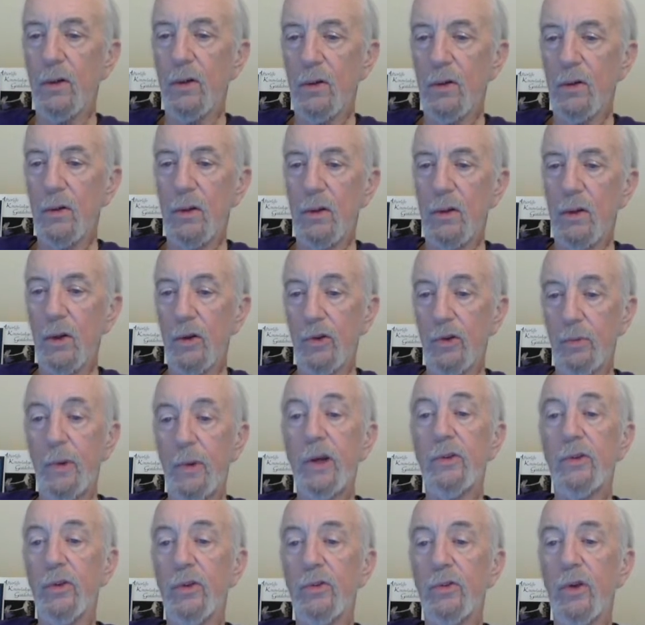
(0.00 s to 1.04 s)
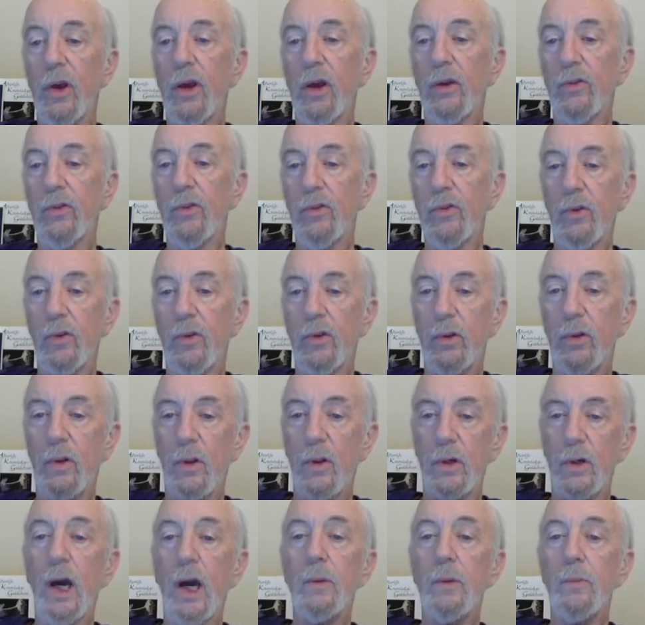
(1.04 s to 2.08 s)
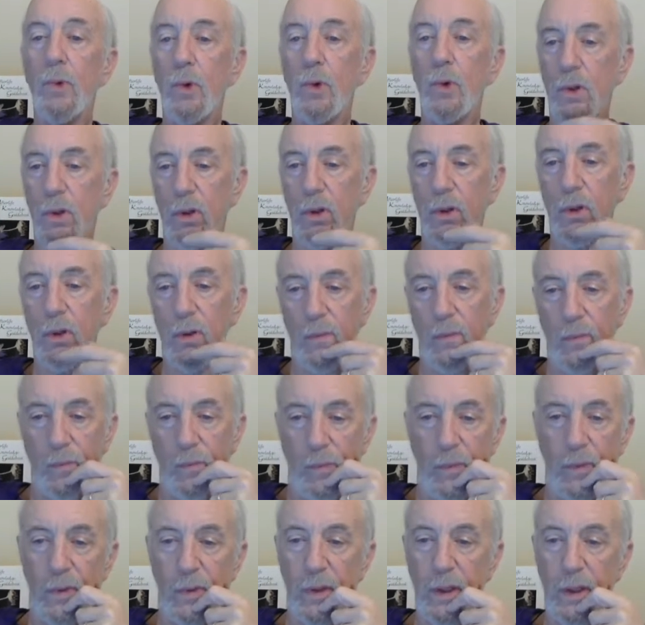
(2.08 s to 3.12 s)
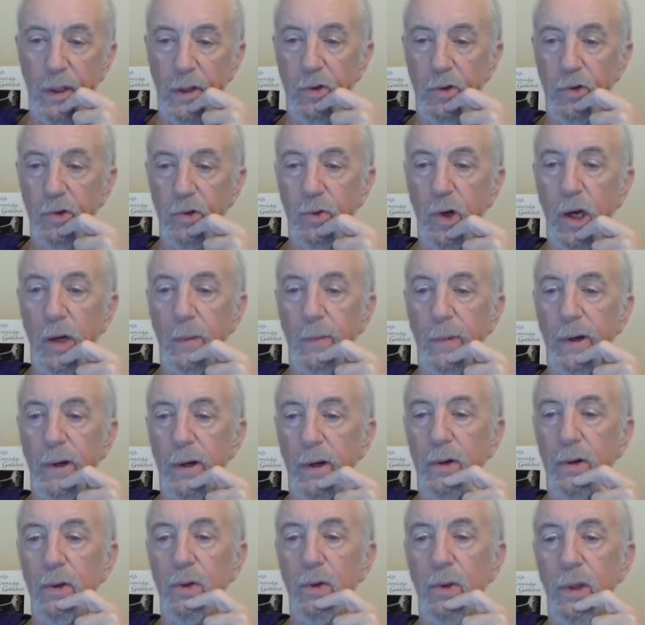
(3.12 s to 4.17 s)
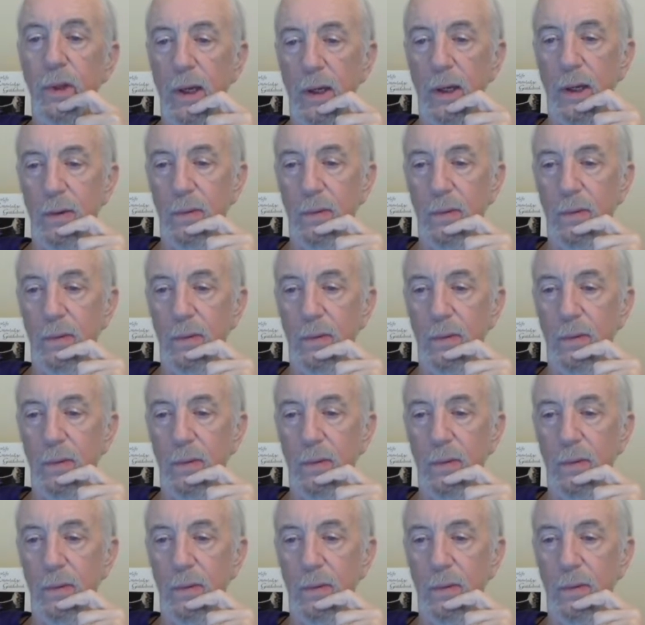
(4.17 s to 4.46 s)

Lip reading: there's some exercises in the guidebook that describe how to do that.